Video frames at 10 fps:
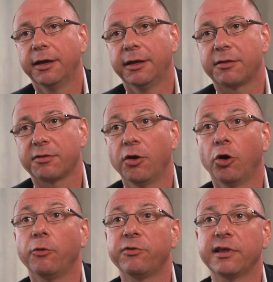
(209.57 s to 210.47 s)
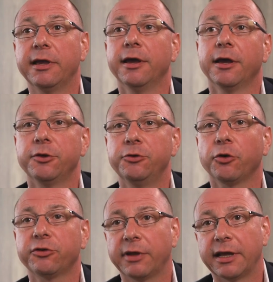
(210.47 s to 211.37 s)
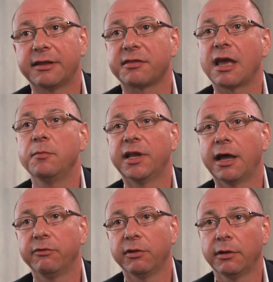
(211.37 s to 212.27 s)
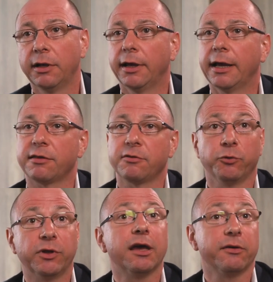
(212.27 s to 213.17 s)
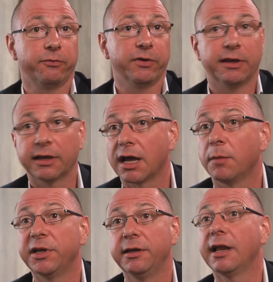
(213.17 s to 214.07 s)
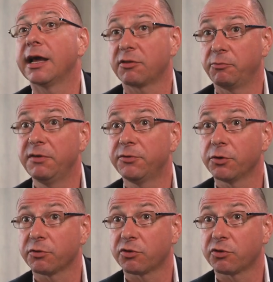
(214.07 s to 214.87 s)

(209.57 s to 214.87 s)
it's obviously not at the same level as you would have with a company like Swift or